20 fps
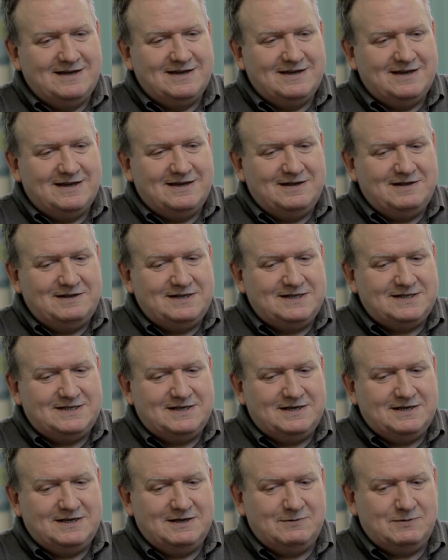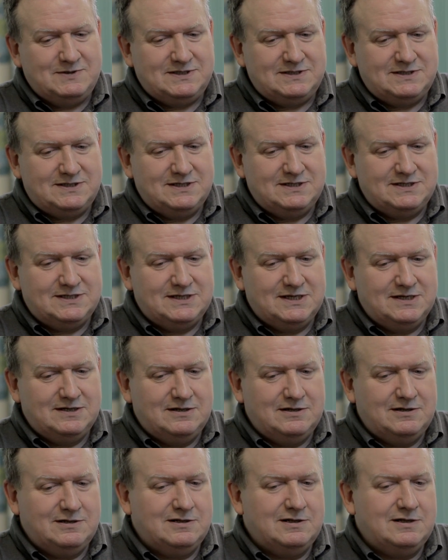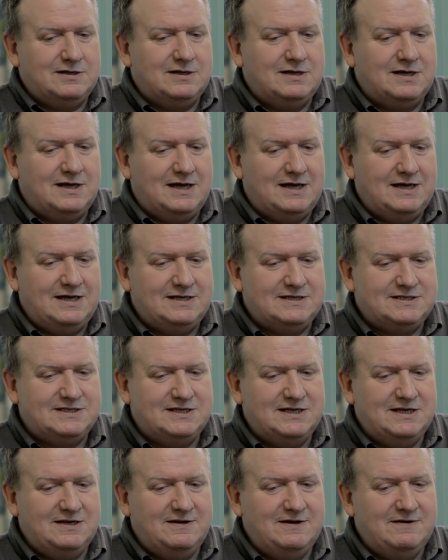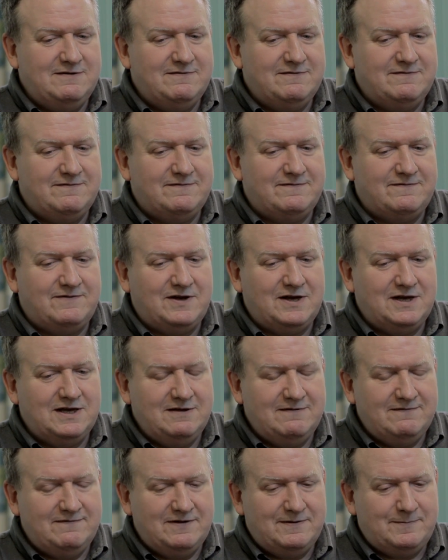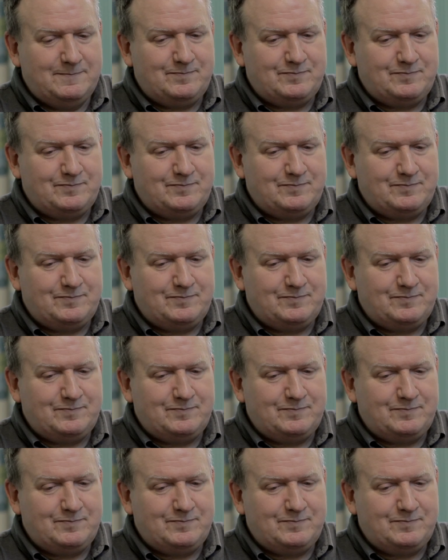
And it wasn't until 85